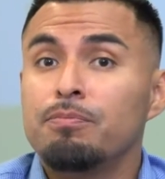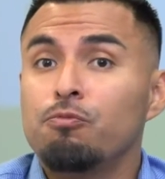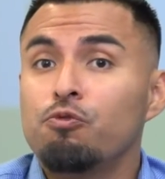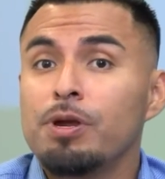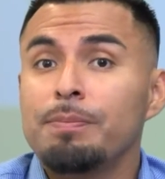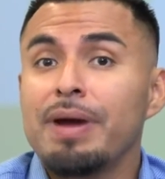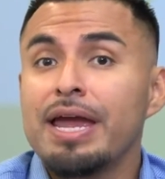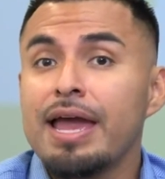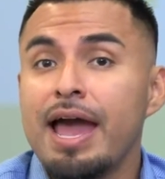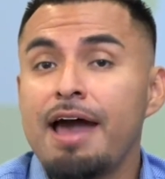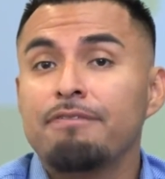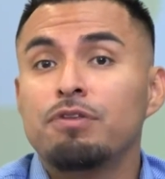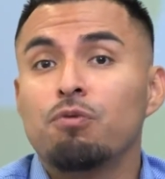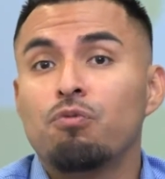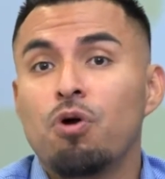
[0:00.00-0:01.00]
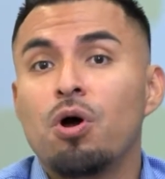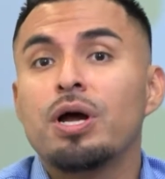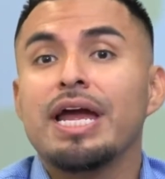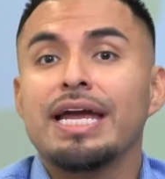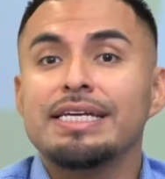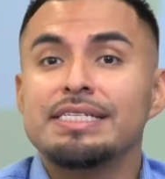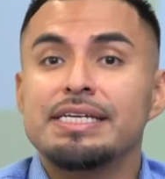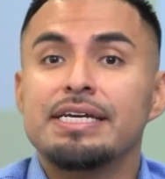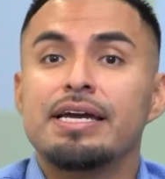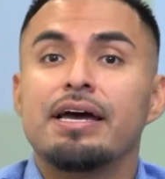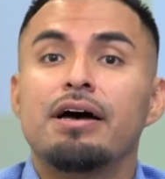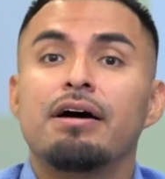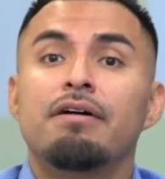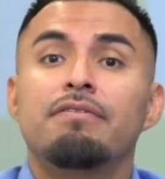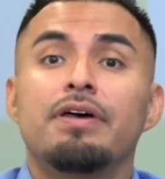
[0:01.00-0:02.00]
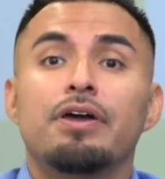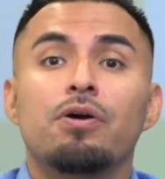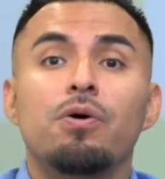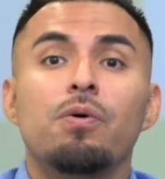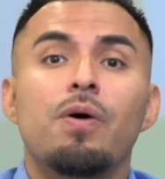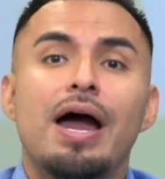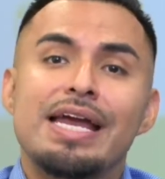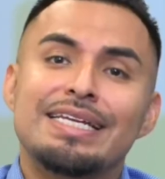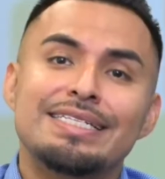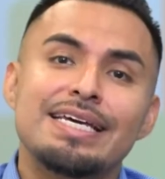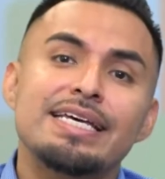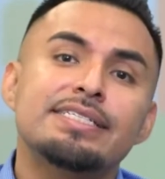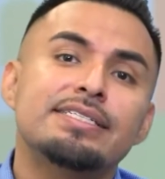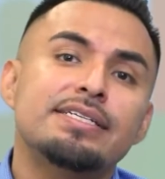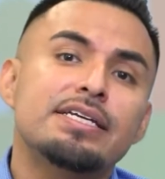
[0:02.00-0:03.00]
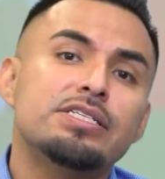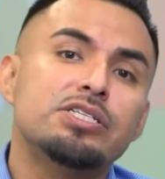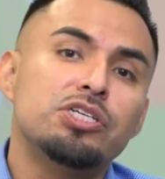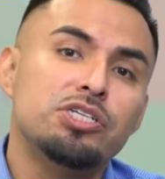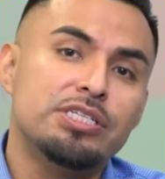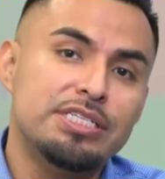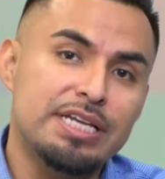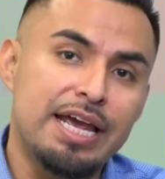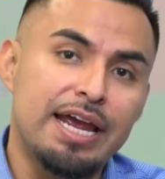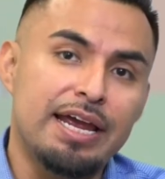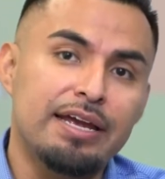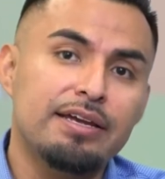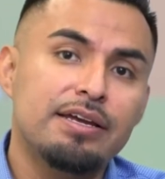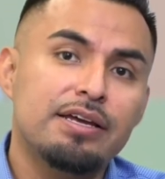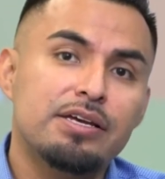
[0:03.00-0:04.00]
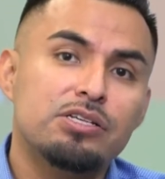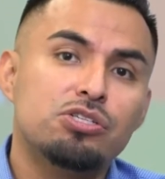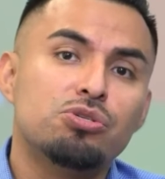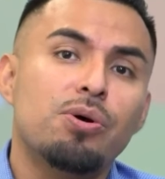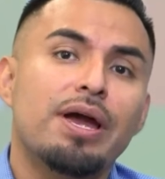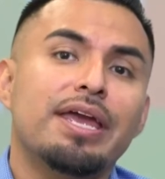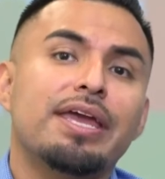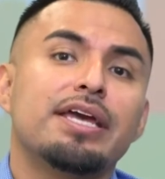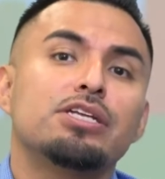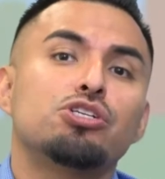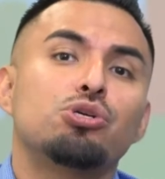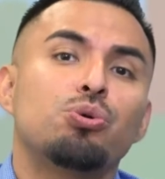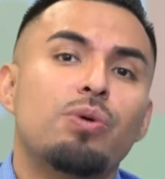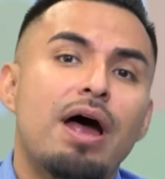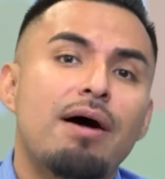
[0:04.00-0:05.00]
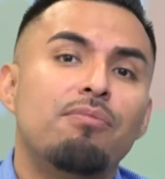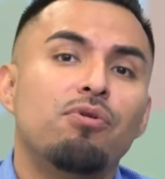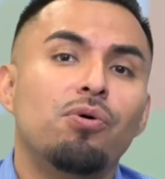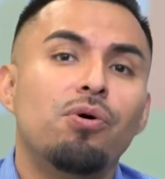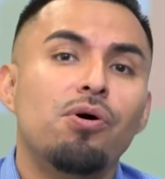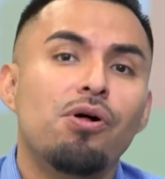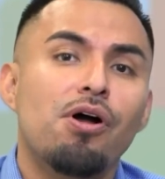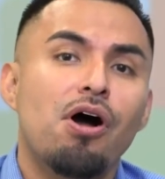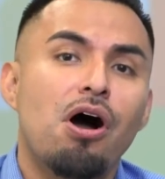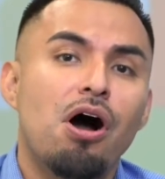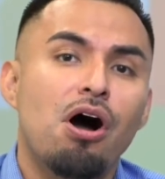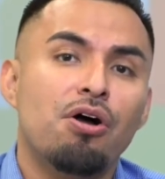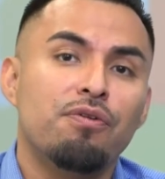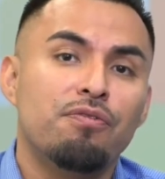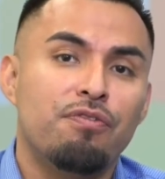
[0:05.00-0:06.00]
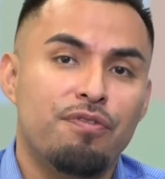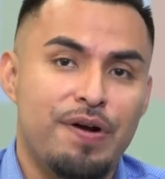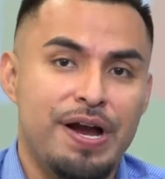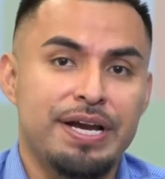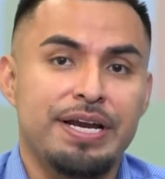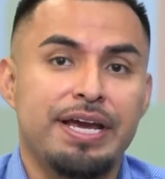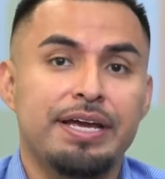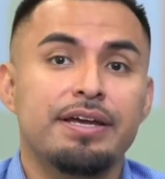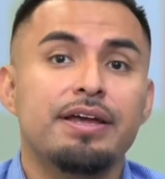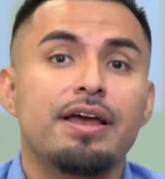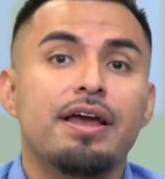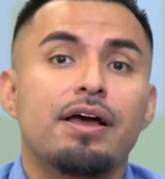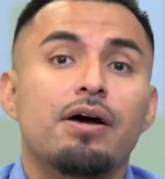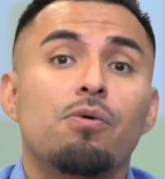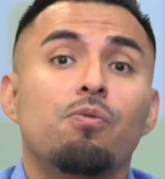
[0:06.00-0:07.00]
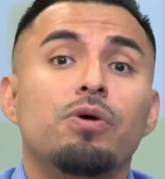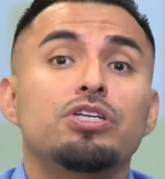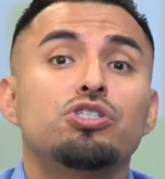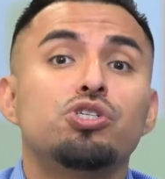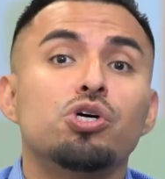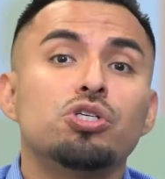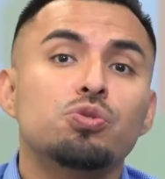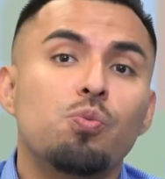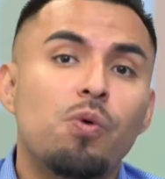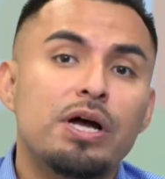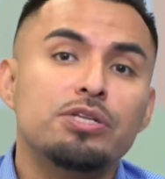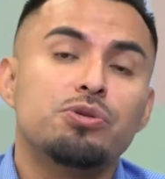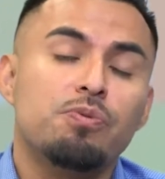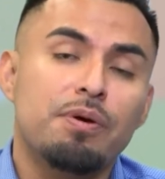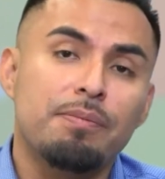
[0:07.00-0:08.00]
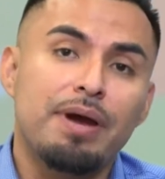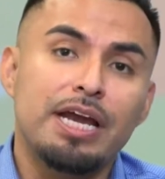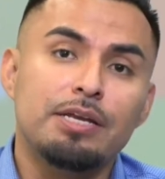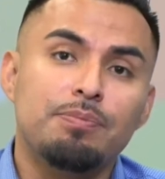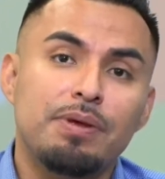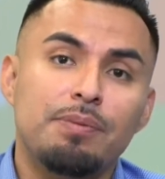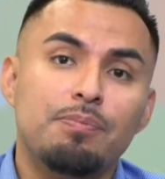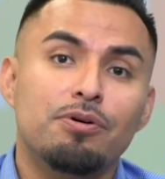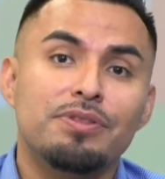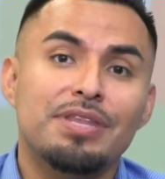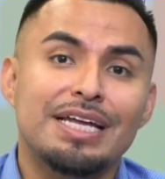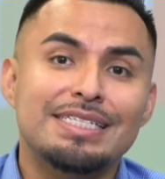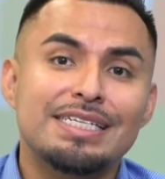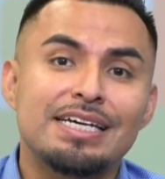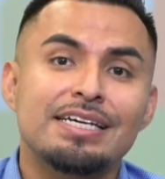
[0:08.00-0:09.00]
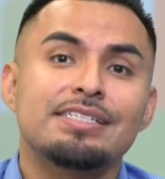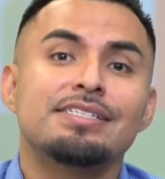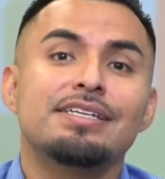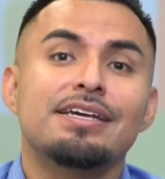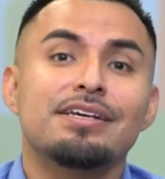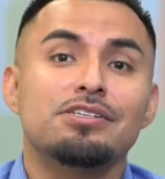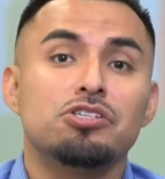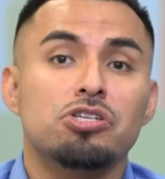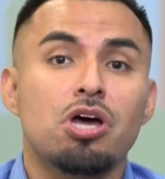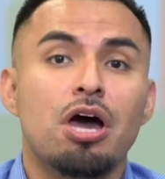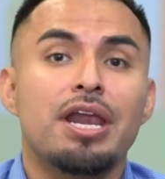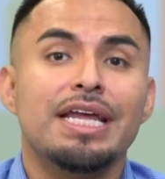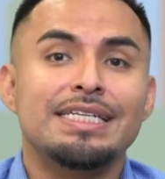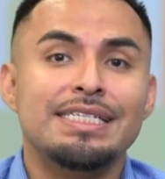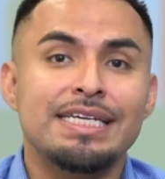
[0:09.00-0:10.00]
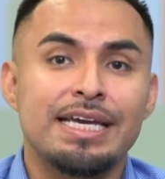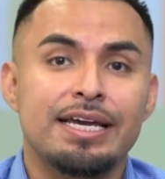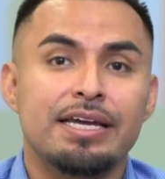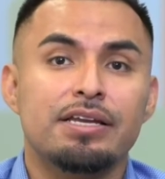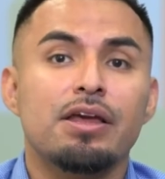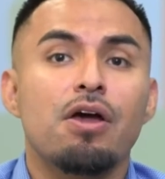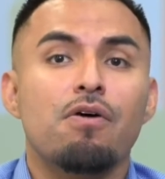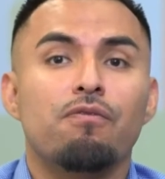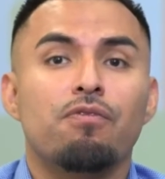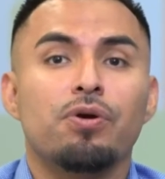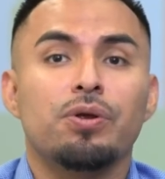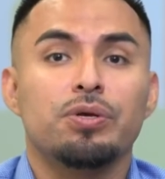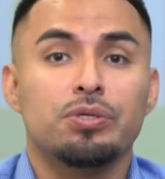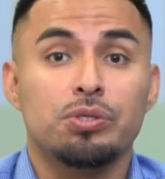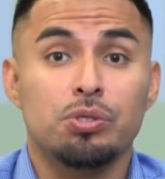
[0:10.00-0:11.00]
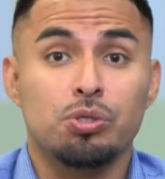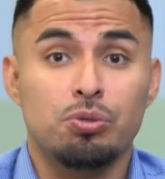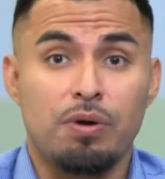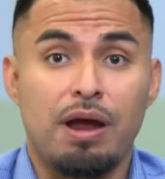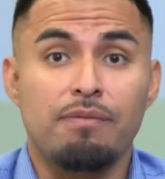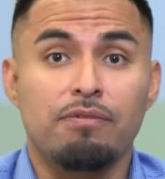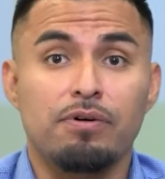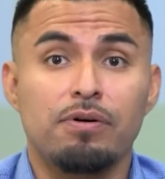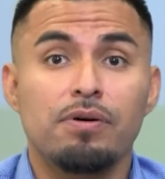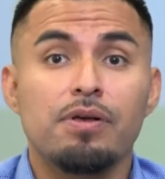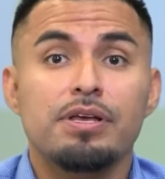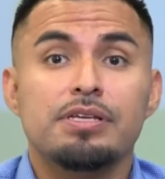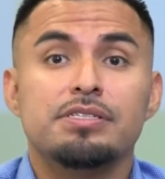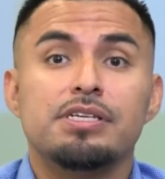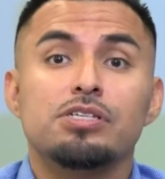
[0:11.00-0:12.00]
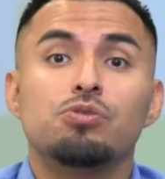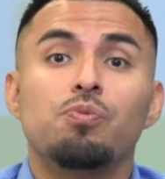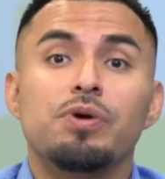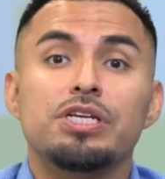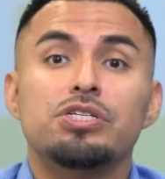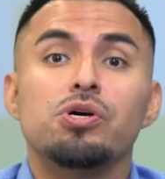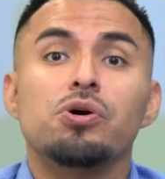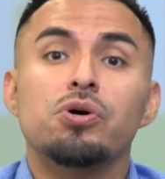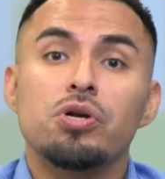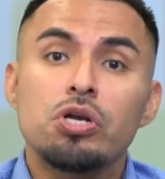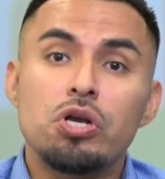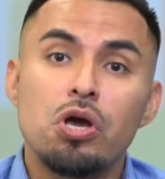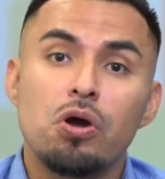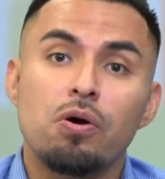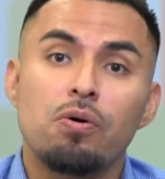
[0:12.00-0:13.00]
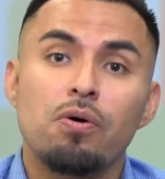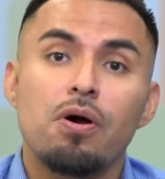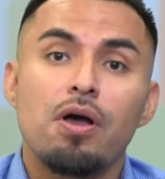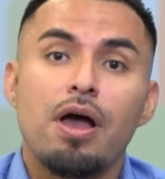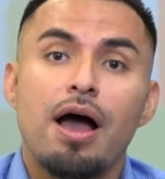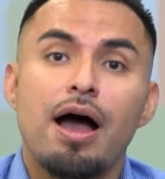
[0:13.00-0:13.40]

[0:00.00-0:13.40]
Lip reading: we might have the wrong idea of like, oh, I tested today, so I can travel on Friday. We just want to remind people that testing is not a ticket for you to travel, since we don't know